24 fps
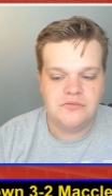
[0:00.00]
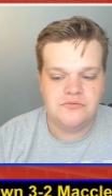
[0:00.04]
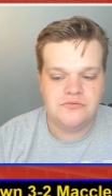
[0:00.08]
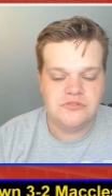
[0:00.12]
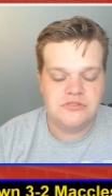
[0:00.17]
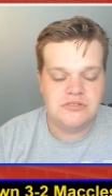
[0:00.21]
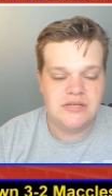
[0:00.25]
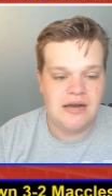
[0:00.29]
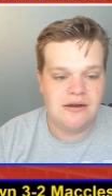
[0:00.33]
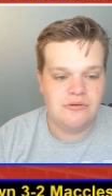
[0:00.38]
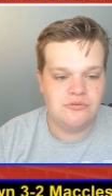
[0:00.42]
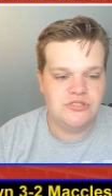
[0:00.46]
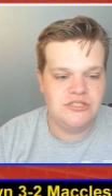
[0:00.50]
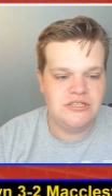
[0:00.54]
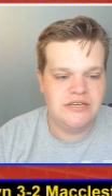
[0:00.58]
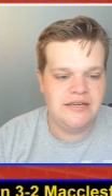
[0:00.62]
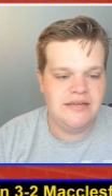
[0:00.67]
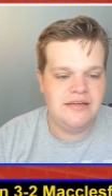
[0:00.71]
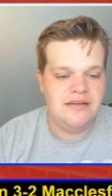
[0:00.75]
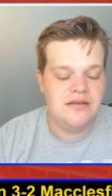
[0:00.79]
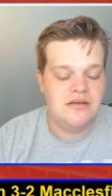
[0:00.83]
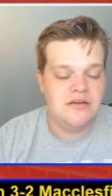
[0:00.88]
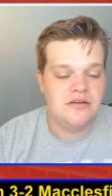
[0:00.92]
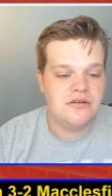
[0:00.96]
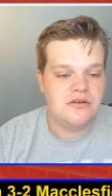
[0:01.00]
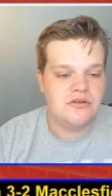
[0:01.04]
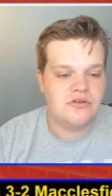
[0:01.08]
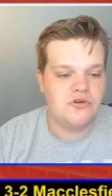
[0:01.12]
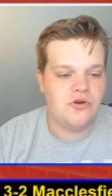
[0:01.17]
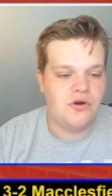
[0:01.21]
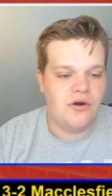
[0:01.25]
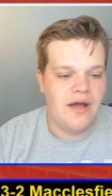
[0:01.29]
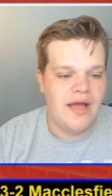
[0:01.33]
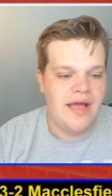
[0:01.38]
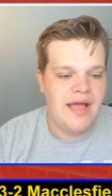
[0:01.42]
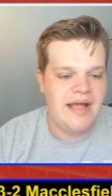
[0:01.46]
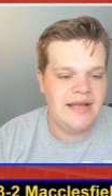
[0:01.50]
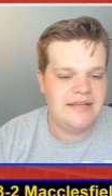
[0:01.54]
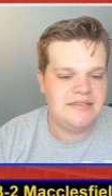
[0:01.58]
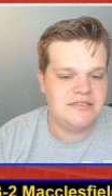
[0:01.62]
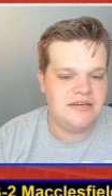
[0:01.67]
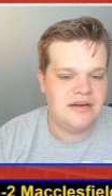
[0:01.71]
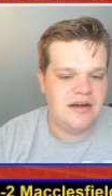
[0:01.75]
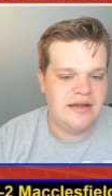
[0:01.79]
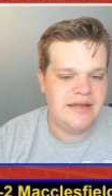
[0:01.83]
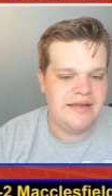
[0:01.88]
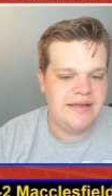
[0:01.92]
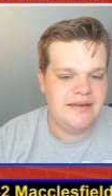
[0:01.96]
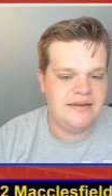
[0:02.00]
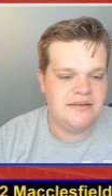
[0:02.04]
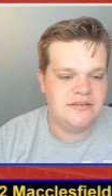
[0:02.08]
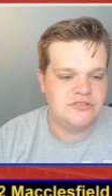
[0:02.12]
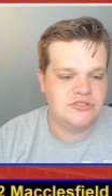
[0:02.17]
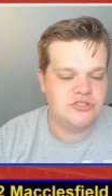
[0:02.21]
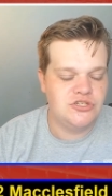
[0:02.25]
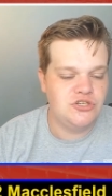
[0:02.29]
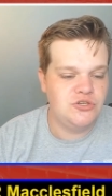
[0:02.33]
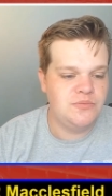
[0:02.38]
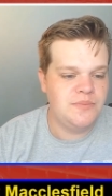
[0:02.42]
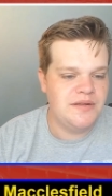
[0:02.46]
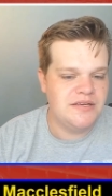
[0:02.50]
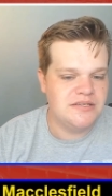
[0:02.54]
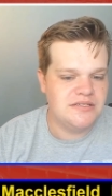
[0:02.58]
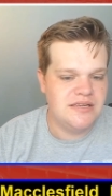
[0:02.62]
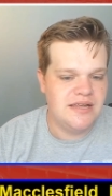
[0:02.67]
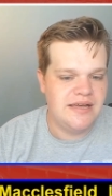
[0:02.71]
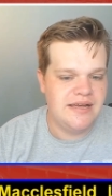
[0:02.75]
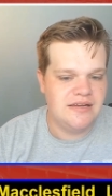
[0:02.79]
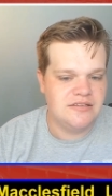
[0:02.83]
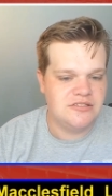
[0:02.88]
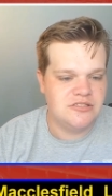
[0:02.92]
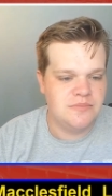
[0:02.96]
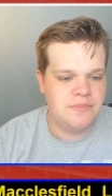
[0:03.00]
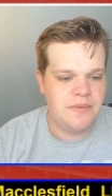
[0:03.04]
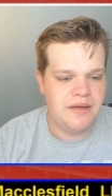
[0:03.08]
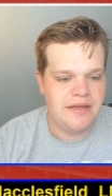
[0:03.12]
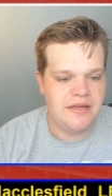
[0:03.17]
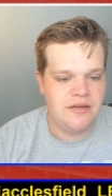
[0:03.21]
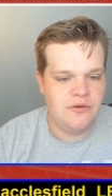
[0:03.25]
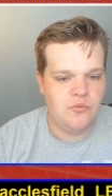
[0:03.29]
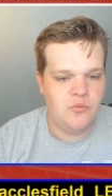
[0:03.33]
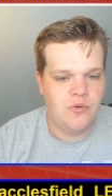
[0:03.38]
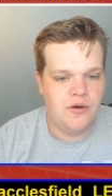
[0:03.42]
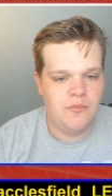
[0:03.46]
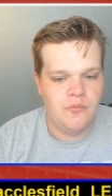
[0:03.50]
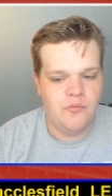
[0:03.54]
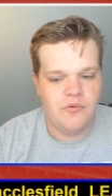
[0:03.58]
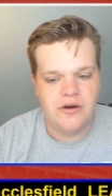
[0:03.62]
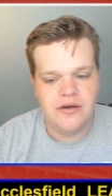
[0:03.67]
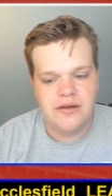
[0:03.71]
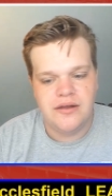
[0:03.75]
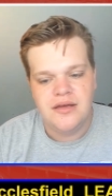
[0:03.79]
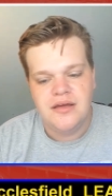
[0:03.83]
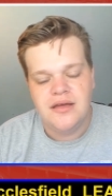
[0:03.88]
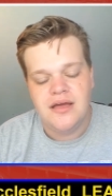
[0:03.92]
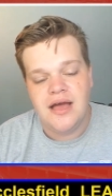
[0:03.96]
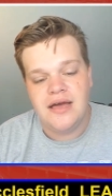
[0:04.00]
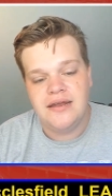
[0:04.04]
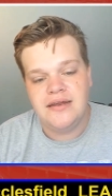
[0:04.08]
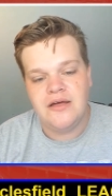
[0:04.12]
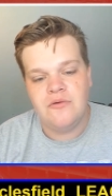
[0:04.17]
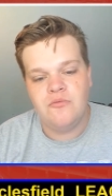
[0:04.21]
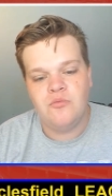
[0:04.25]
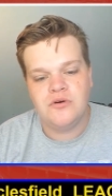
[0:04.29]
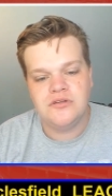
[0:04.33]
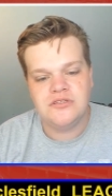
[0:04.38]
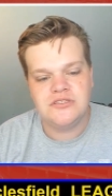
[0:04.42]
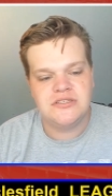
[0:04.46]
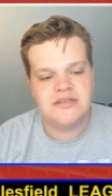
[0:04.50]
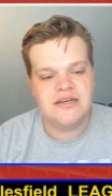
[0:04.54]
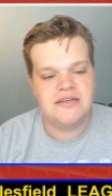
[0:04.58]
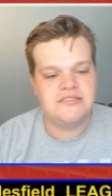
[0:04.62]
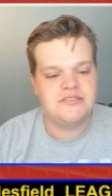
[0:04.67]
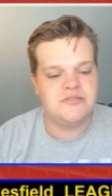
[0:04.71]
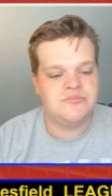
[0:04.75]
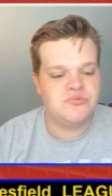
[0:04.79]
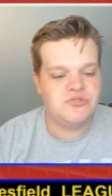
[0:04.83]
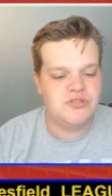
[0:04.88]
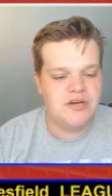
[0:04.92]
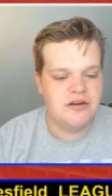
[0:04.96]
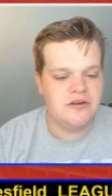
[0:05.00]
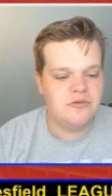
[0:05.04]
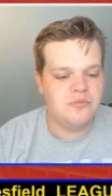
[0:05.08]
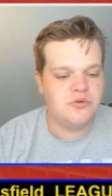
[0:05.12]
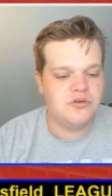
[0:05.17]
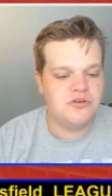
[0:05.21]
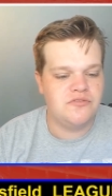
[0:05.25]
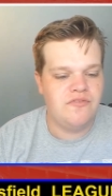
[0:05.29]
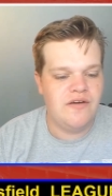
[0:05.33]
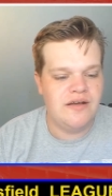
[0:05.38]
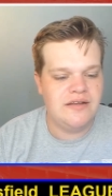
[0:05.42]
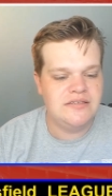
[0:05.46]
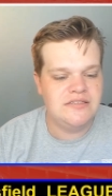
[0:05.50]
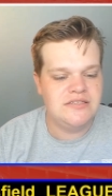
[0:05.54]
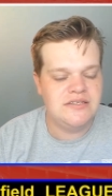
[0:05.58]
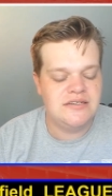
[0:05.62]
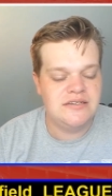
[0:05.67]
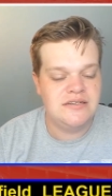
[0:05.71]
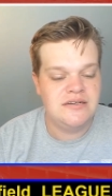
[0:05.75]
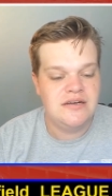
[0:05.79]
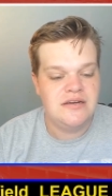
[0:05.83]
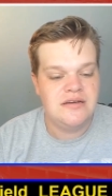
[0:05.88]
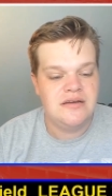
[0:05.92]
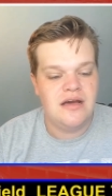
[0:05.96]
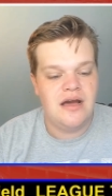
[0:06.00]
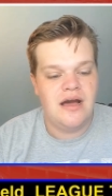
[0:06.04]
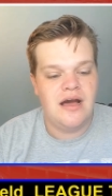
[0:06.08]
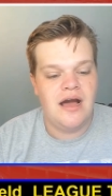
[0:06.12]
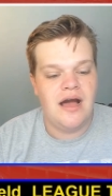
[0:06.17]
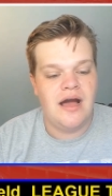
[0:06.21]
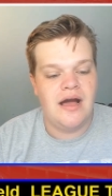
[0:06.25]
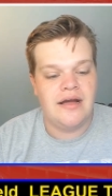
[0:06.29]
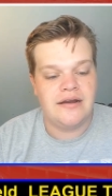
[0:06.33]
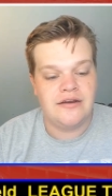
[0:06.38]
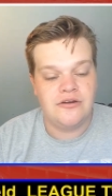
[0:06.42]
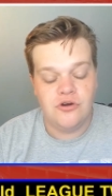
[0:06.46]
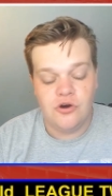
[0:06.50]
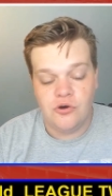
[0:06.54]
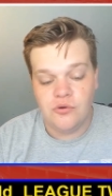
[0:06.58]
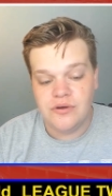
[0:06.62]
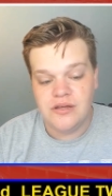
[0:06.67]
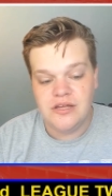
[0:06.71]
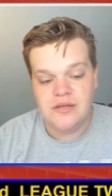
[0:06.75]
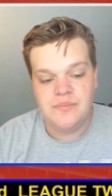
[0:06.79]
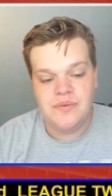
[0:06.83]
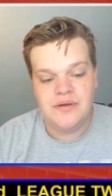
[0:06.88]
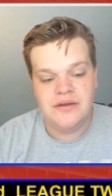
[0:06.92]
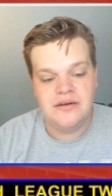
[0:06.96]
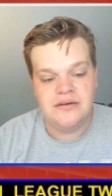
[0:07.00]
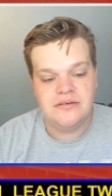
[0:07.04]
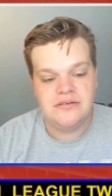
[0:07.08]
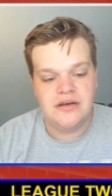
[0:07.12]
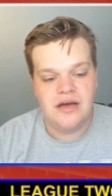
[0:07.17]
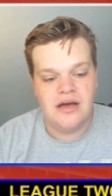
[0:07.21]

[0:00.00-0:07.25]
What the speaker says: Doughty got a header in 2 minutes later to make it 1-1, and then once again some terrible defending and goalkeeping.